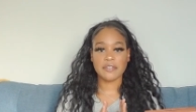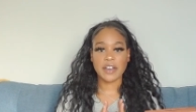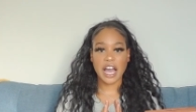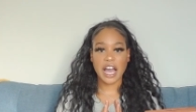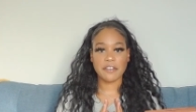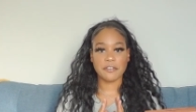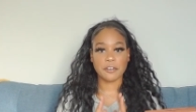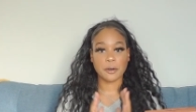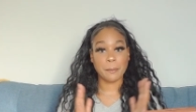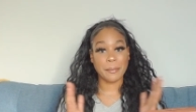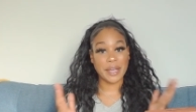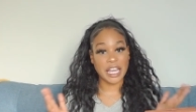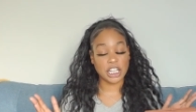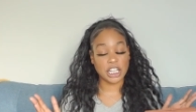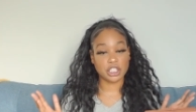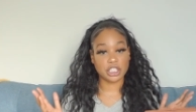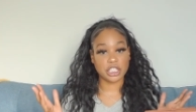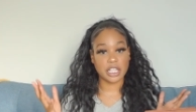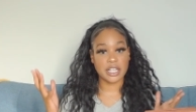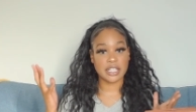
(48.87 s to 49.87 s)

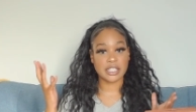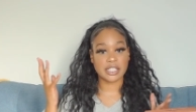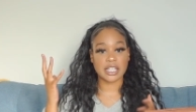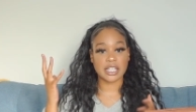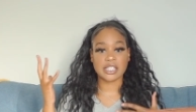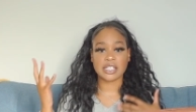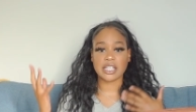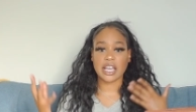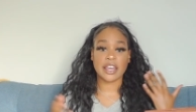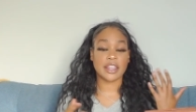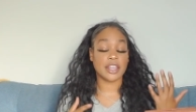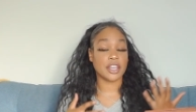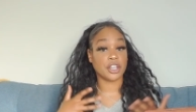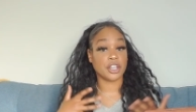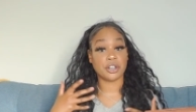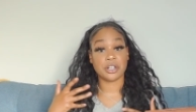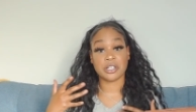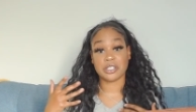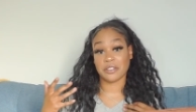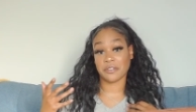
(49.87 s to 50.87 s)
affirmations that say that
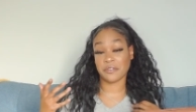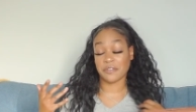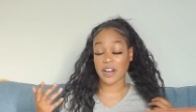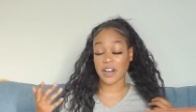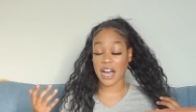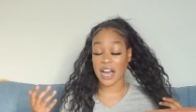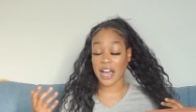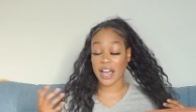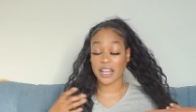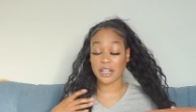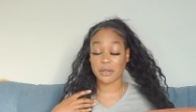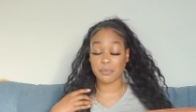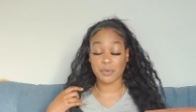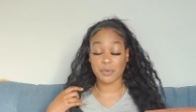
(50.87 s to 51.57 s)
you're a divine,